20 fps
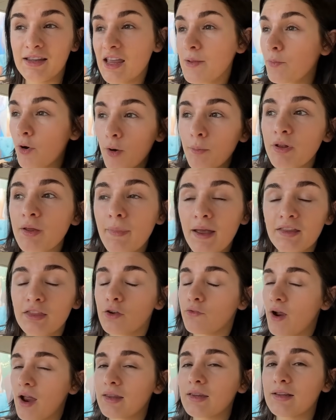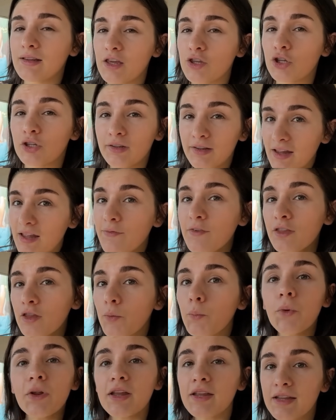and he probably made the right decision leaving
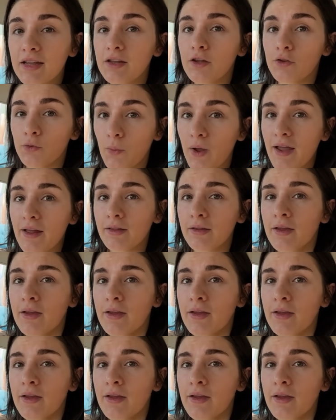them when he did as well.